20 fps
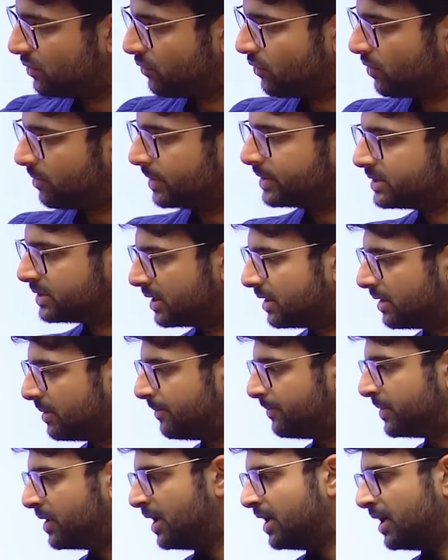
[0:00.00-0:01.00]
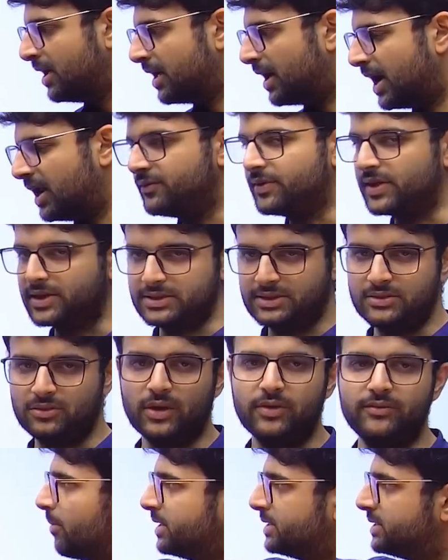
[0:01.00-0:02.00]
is two to four months. Um,
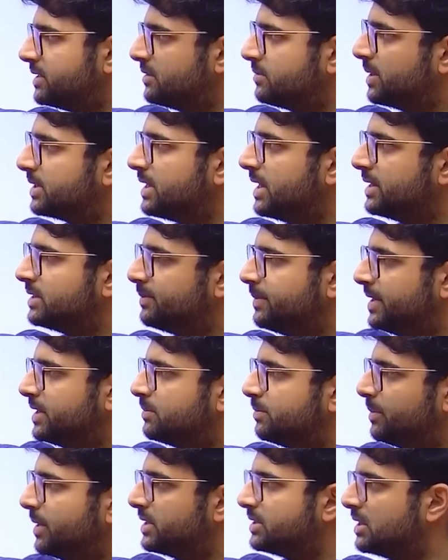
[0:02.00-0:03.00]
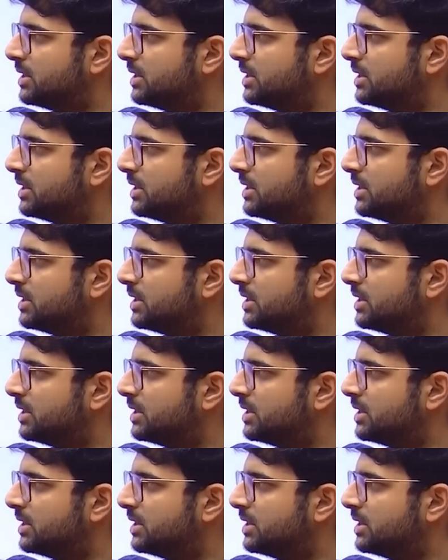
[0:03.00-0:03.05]
alphas, competition is much less, pays,